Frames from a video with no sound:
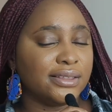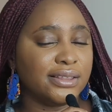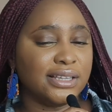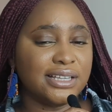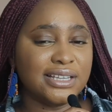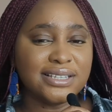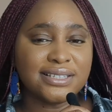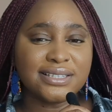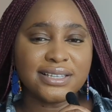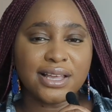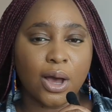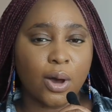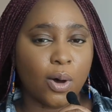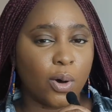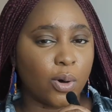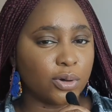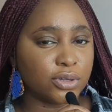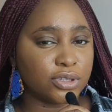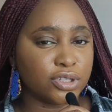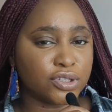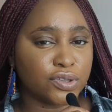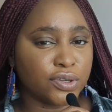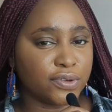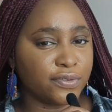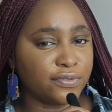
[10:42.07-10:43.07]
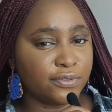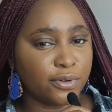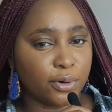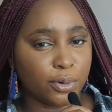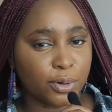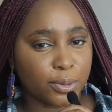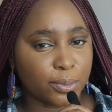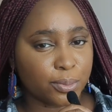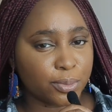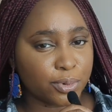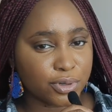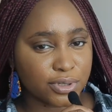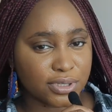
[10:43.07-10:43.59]
These are all
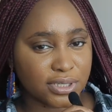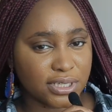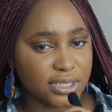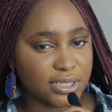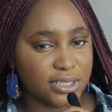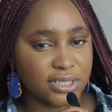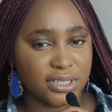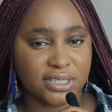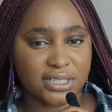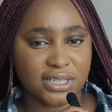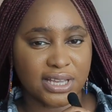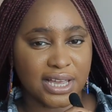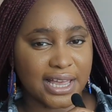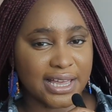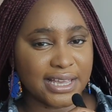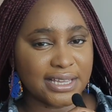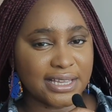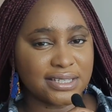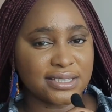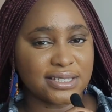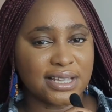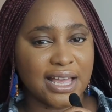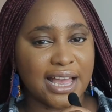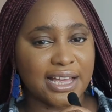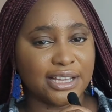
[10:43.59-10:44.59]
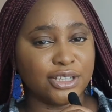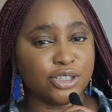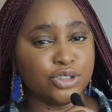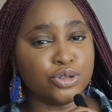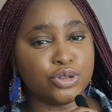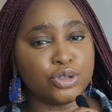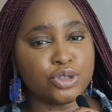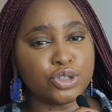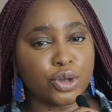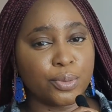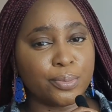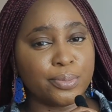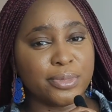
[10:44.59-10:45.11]
straightforward processes, guys, and you
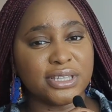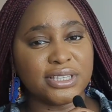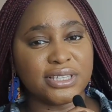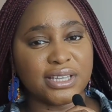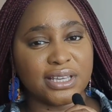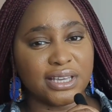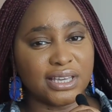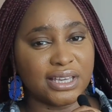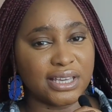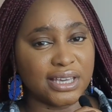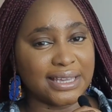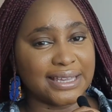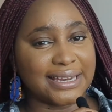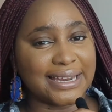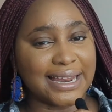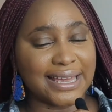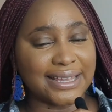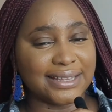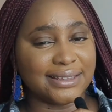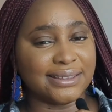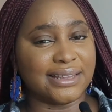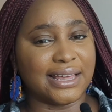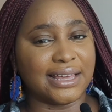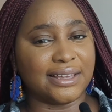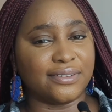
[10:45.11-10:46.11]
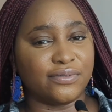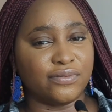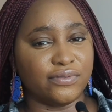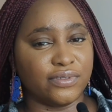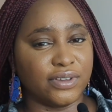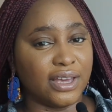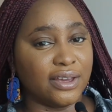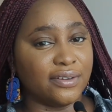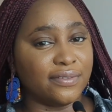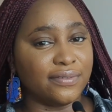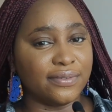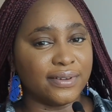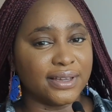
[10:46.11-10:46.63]
submit again at that
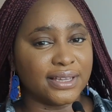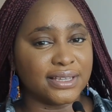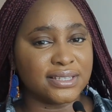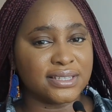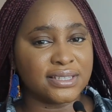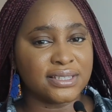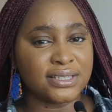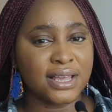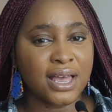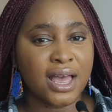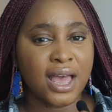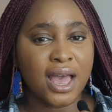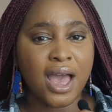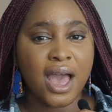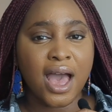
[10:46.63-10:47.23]
VFS.